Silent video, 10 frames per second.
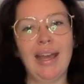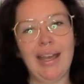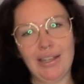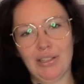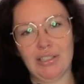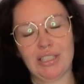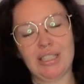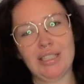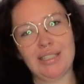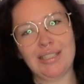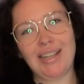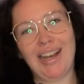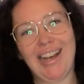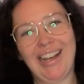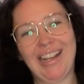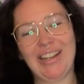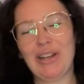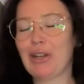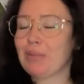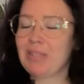Hey, gorgeous. I
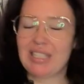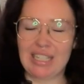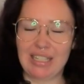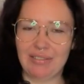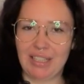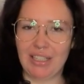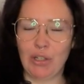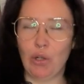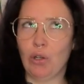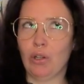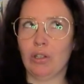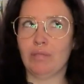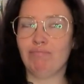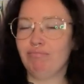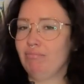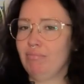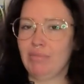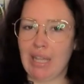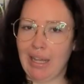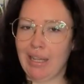hope this evening or
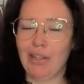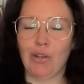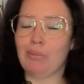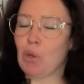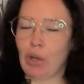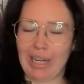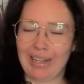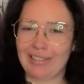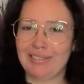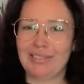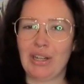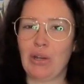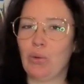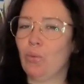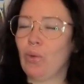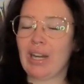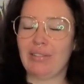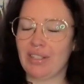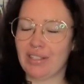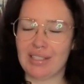day or morning,
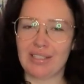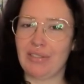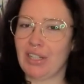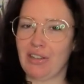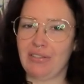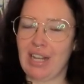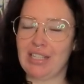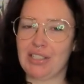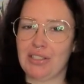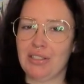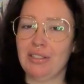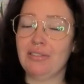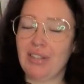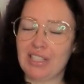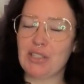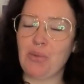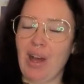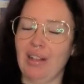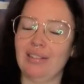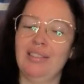whenever this video finds you
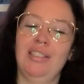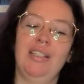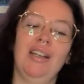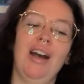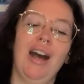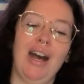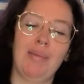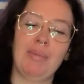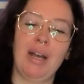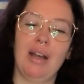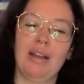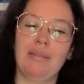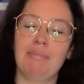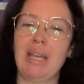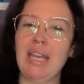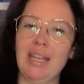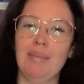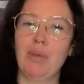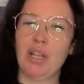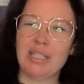well. Um, Me
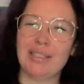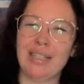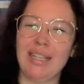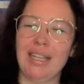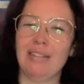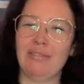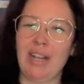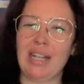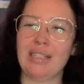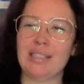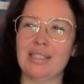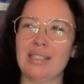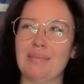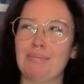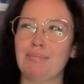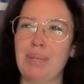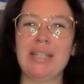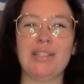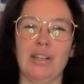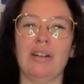personally, it finds pissed
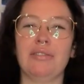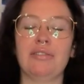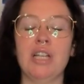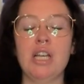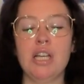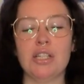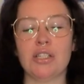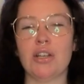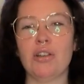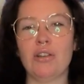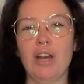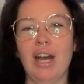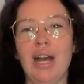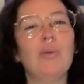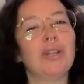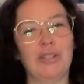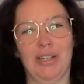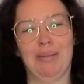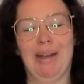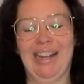off. So I want to talk
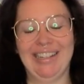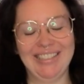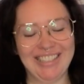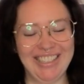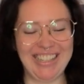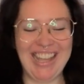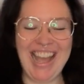about it.